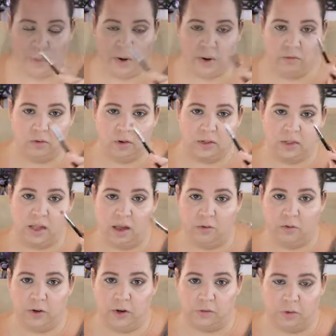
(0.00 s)
whatever is
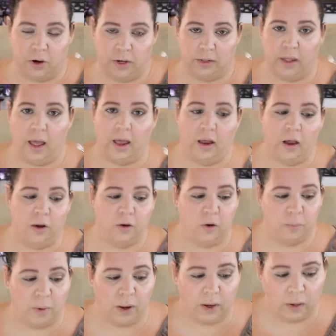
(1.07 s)
left and running that
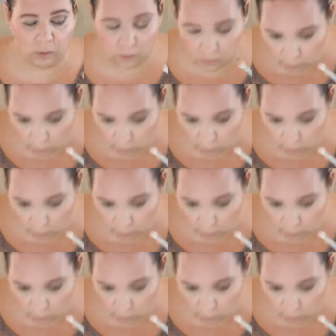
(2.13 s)
under my